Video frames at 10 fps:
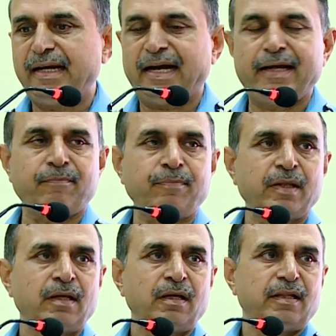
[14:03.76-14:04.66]
time,
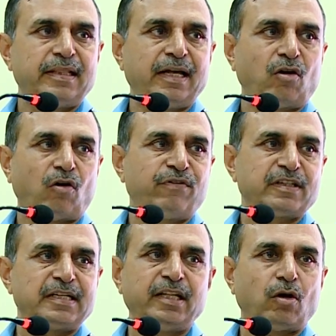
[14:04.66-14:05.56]
then
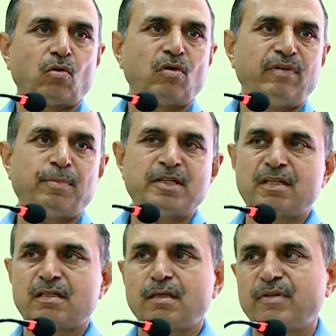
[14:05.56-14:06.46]
obviously the whole weapon
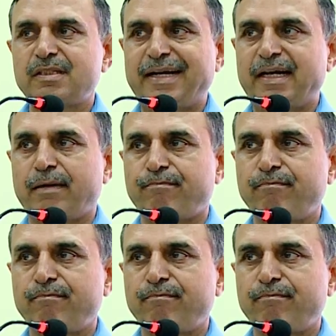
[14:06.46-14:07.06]
system is held up.